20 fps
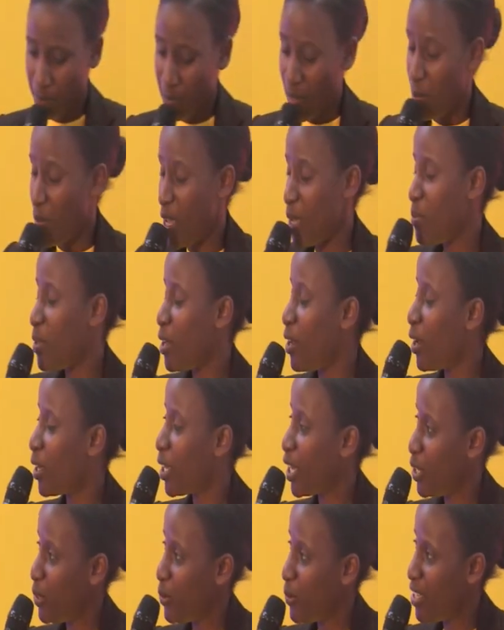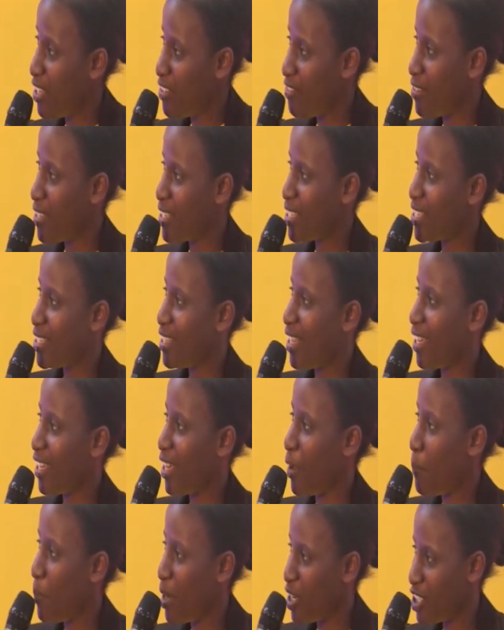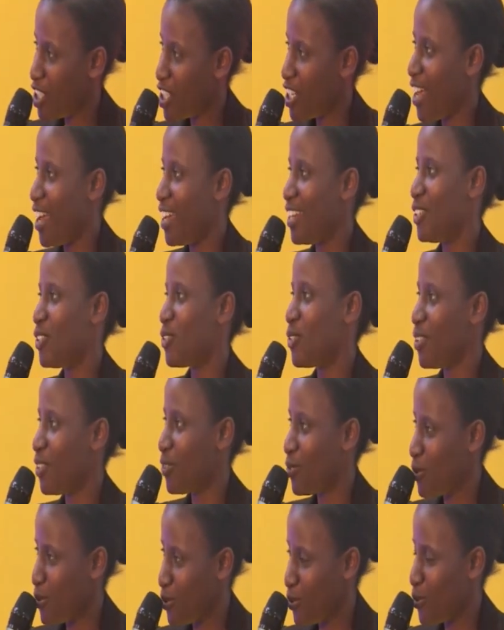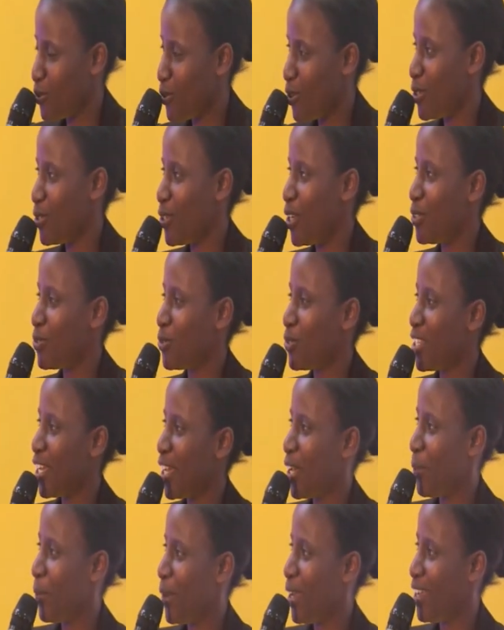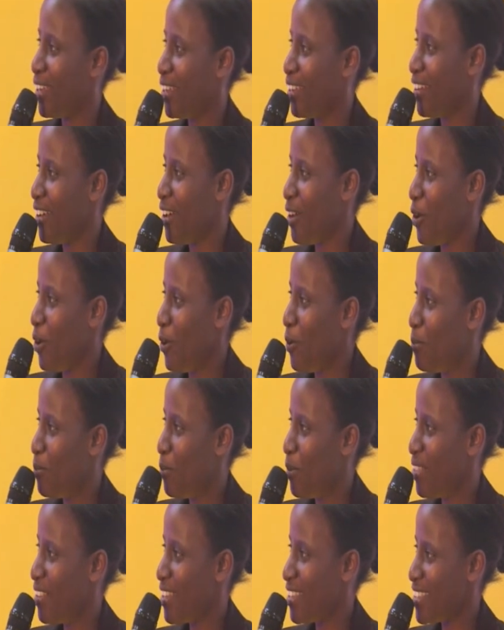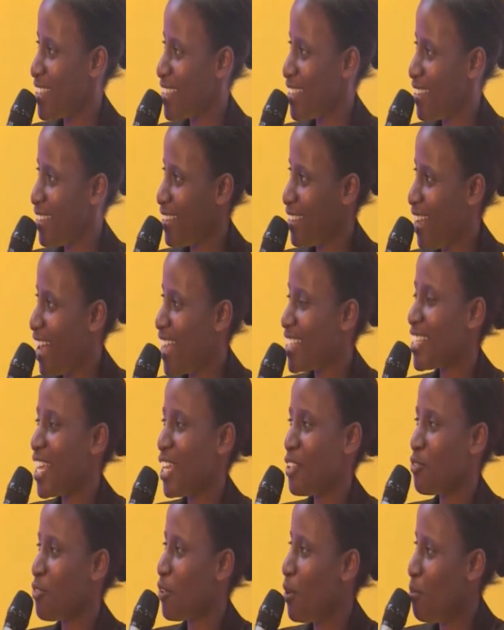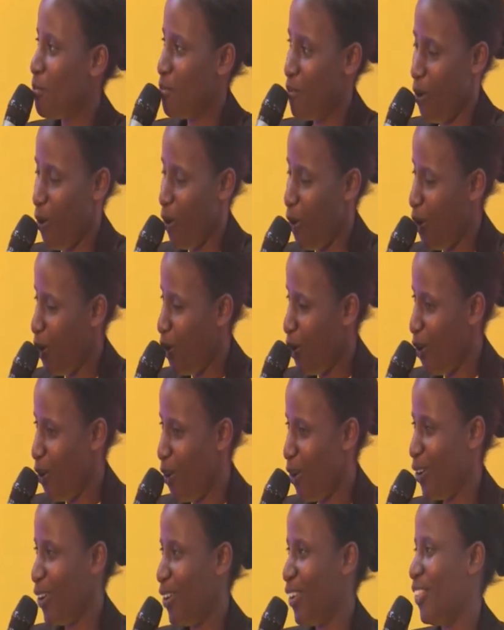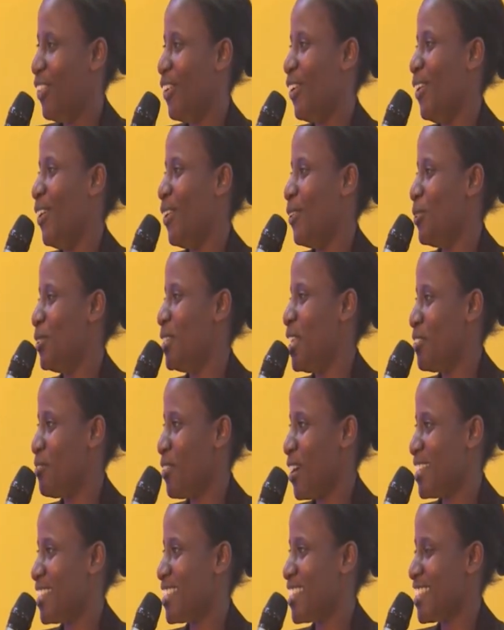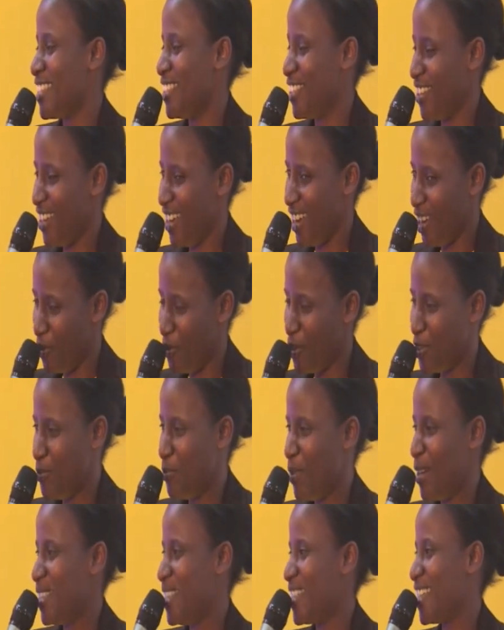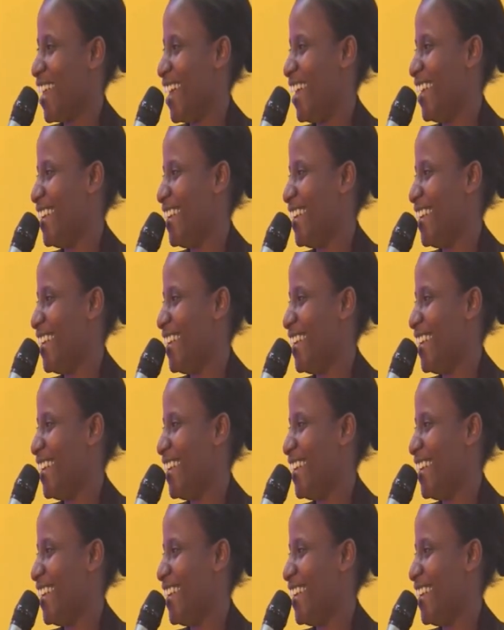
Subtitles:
maybe can you give us like a punchline to take away home with us? Aside from all the good advices, a good punchline.